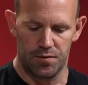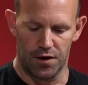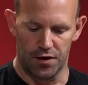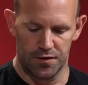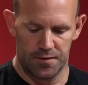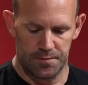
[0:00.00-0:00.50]

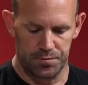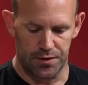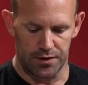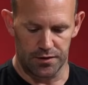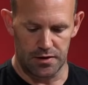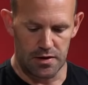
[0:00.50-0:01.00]
that
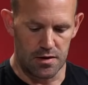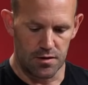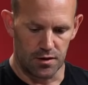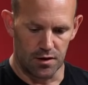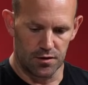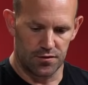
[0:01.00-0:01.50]

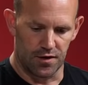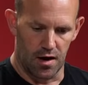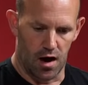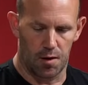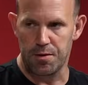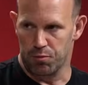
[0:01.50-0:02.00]

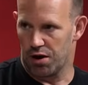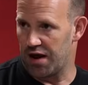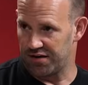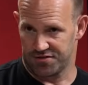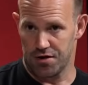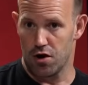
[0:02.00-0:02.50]
RP1
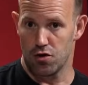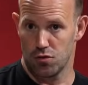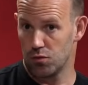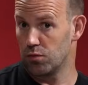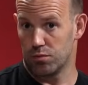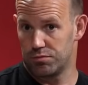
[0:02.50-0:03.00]
has
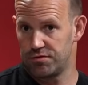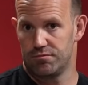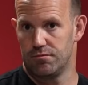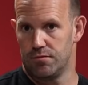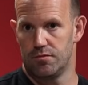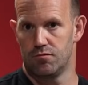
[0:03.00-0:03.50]
no
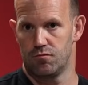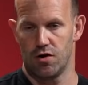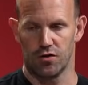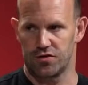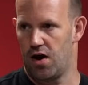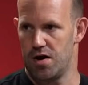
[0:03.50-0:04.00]

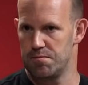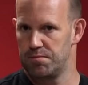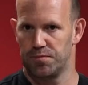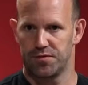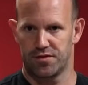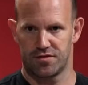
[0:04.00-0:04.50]

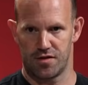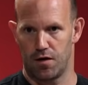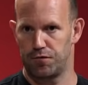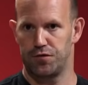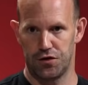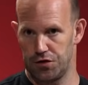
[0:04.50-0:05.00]
real-time
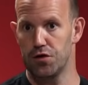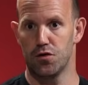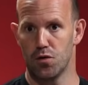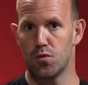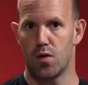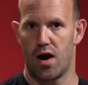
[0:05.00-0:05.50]
stuff to
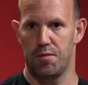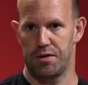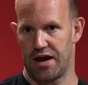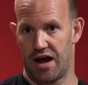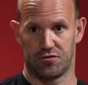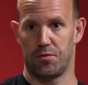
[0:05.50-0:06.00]
do, but
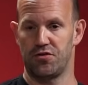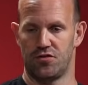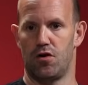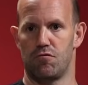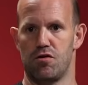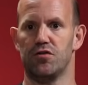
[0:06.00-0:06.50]
it has a bunch of
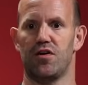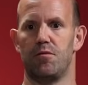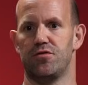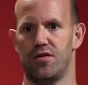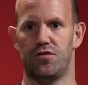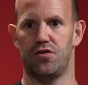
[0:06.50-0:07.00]
non-real-time
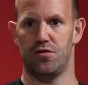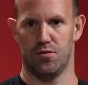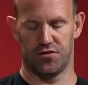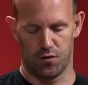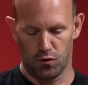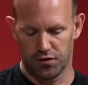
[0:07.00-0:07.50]
stuff to do.
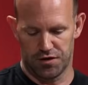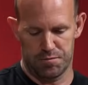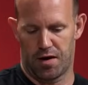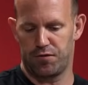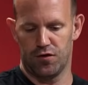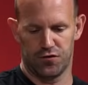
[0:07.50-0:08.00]
And so all of the
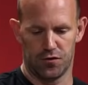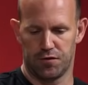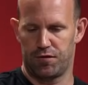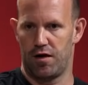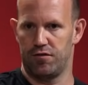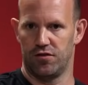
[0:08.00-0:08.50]
buffers, all the
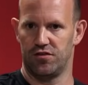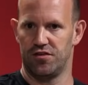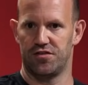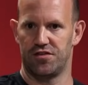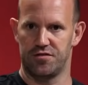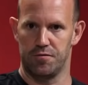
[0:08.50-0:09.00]
FIFOs in
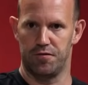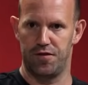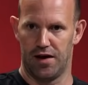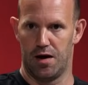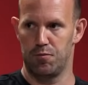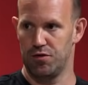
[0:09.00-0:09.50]
the system
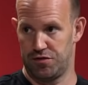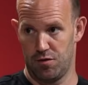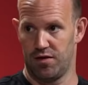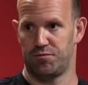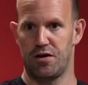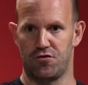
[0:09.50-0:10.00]
fill up with
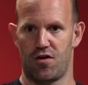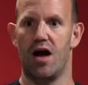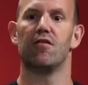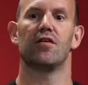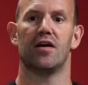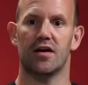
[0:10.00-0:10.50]
USB
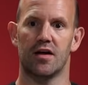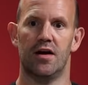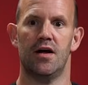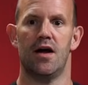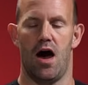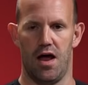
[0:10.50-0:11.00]
traffic.
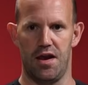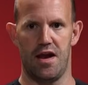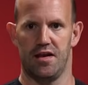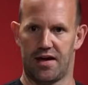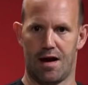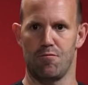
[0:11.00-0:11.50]
And
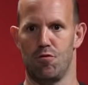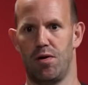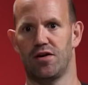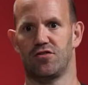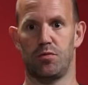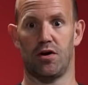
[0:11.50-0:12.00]
then the camera
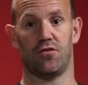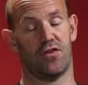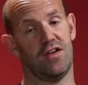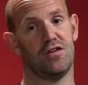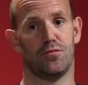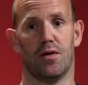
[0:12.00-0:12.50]
wakes up and goes,
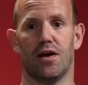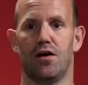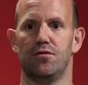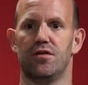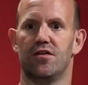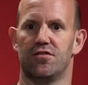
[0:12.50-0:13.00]
I need to
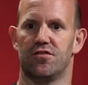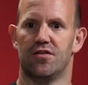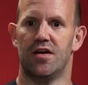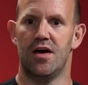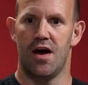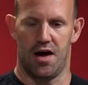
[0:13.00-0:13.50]
unload this.
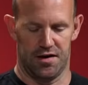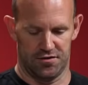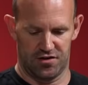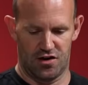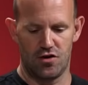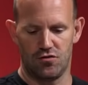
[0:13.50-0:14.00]
And there's
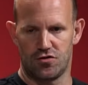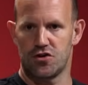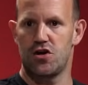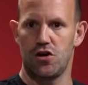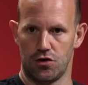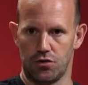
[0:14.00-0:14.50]
a huge
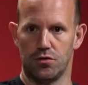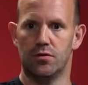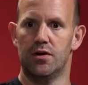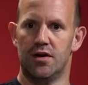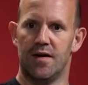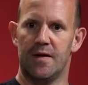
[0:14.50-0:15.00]
queue